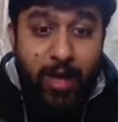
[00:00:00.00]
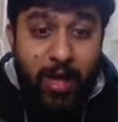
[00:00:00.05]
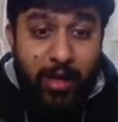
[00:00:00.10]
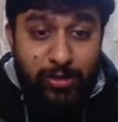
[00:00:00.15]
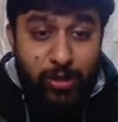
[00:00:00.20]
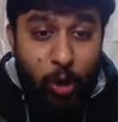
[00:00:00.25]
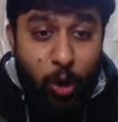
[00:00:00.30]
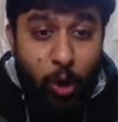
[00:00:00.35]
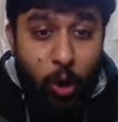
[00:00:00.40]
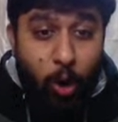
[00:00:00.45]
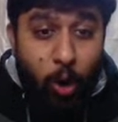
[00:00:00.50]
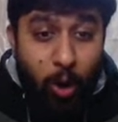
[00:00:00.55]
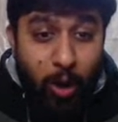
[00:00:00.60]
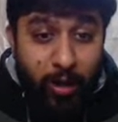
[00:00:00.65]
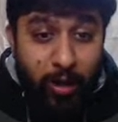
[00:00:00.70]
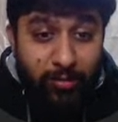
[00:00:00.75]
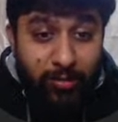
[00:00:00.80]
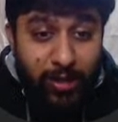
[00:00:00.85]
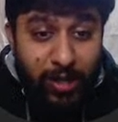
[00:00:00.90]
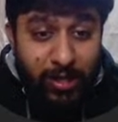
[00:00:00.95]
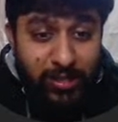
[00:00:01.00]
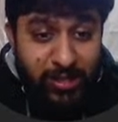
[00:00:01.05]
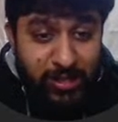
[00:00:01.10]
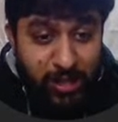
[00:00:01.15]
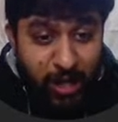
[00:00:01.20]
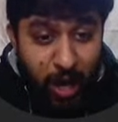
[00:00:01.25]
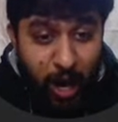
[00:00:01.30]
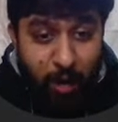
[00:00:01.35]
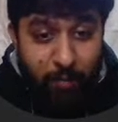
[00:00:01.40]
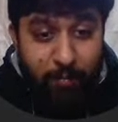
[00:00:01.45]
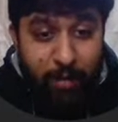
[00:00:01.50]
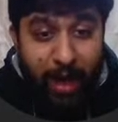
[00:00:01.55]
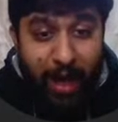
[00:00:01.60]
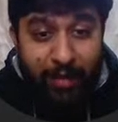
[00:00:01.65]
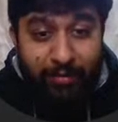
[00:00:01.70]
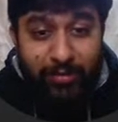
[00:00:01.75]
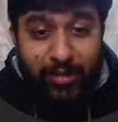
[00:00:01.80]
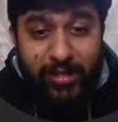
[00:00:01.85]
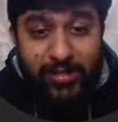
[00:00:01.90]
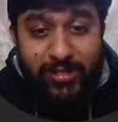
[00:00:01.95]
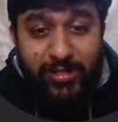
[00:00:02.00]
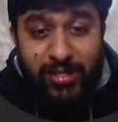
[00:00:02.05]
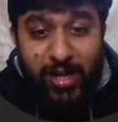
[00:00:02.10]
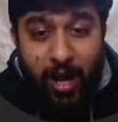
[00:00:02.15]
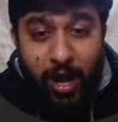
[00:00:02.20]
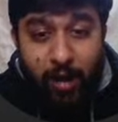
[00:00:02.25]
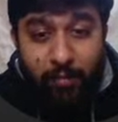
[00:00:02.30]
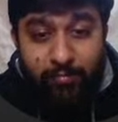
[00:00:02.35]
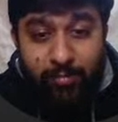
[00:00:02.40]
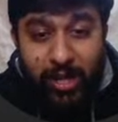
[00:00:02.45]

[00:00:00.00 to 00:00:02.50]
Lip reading: So this term and this term,